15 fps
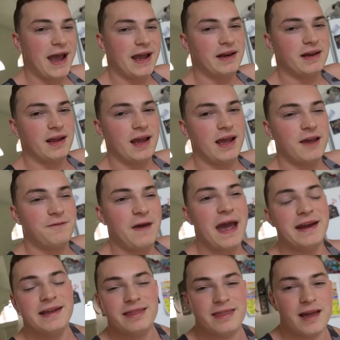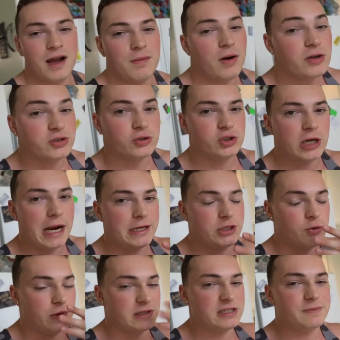And if anything, I'm also trying
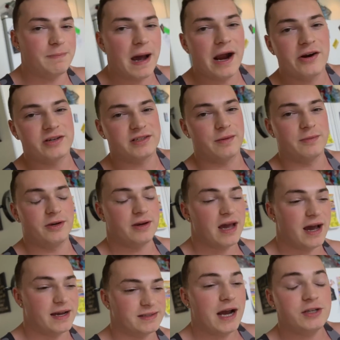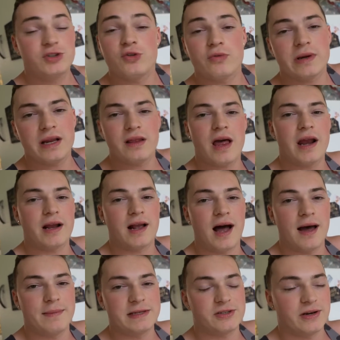to inspire some of you guys. I do read a lot of
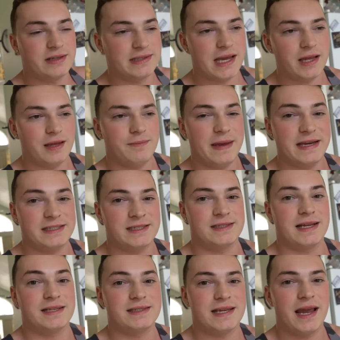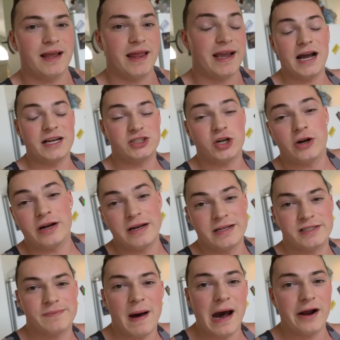comments on a daily basis that say I started
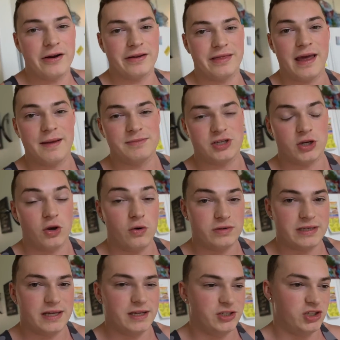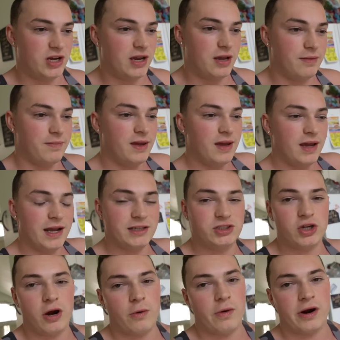inspiring them to go to the gym and
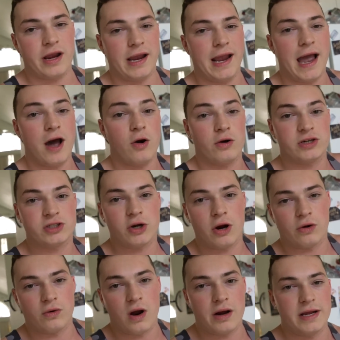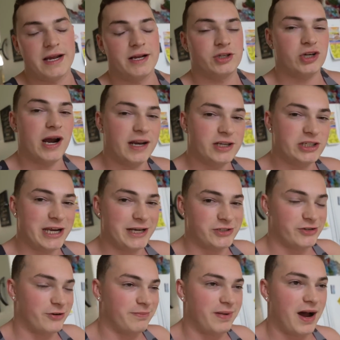start working out or start running and trying to
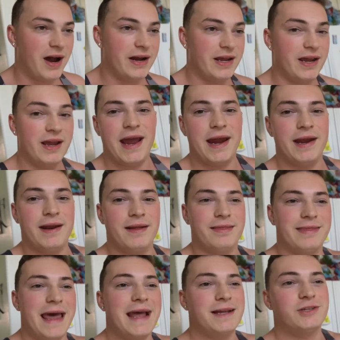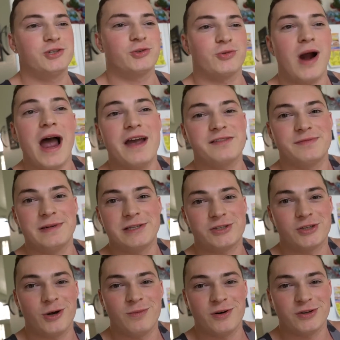change their body. And that drives me
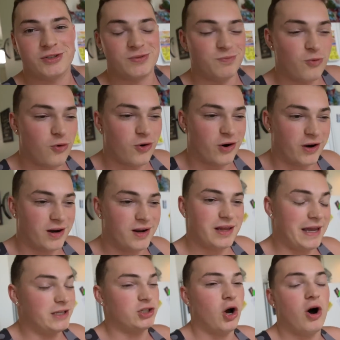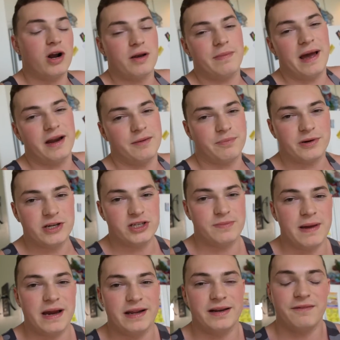so much more to like talk about and preach
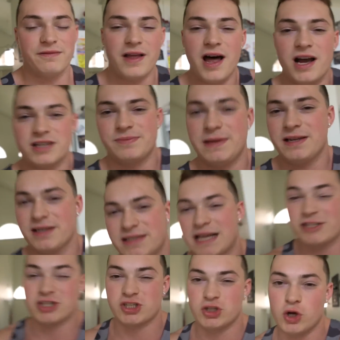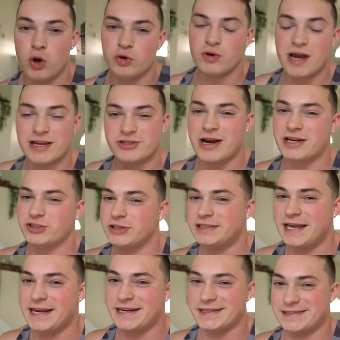about it in the vlogs because I just know you guys are actually
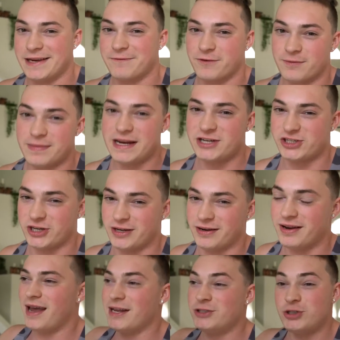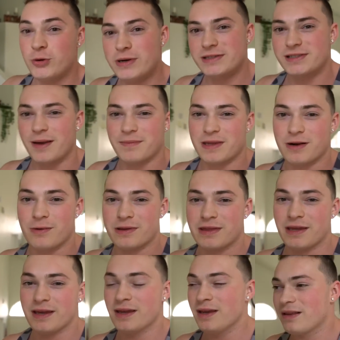taking this information and doing something with
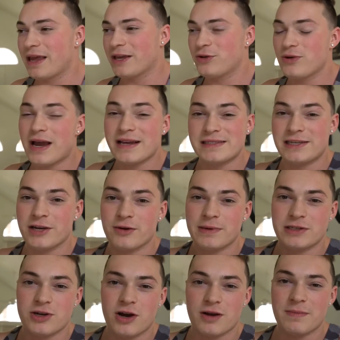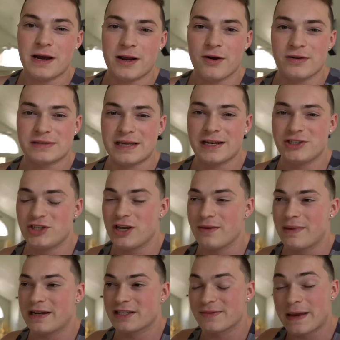it. Like you guys hear me talk about going to the gym
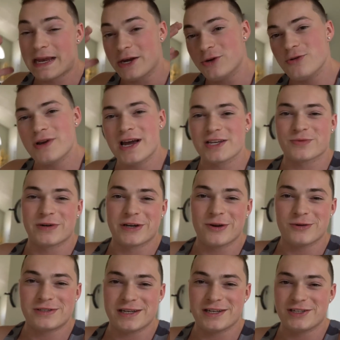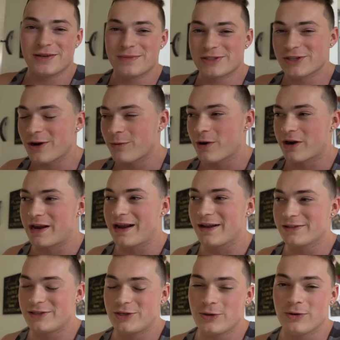gym and it's making you guys want to go to the gym and start working
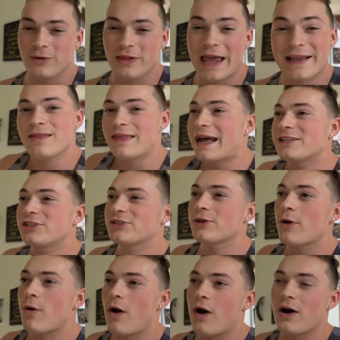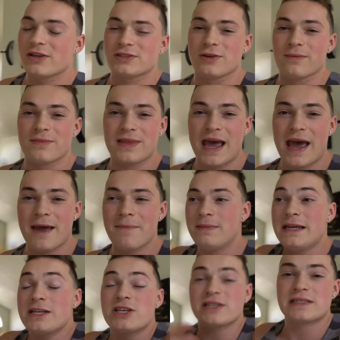out too. Like that's so awesome that
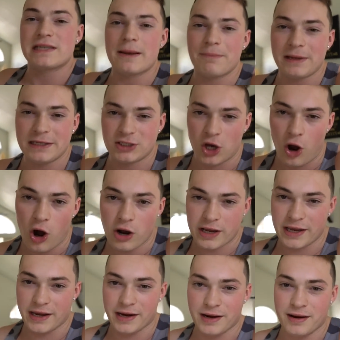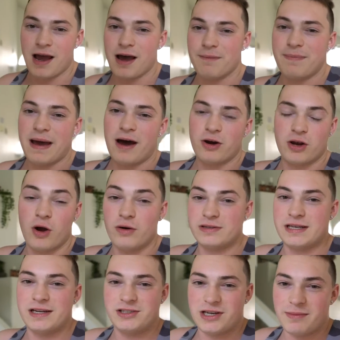me just simply talking about going
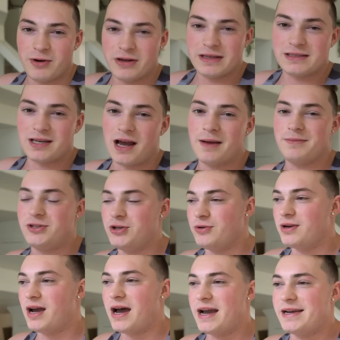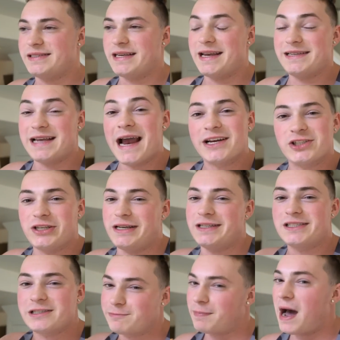to the gym all the time to you guys is actually
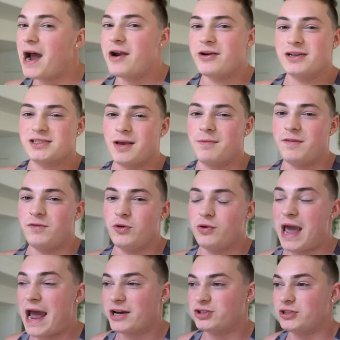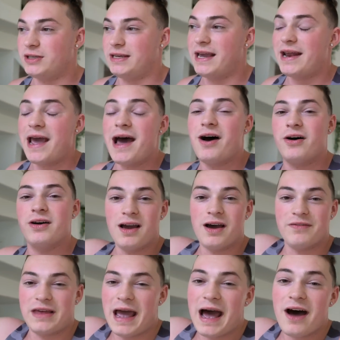inspiring some of you to actually get out
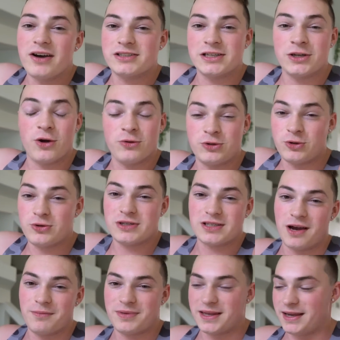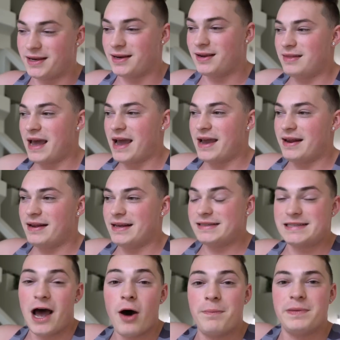of the house and go do something that
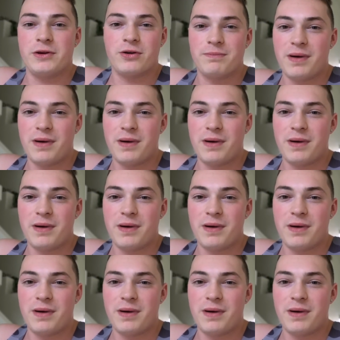is helping your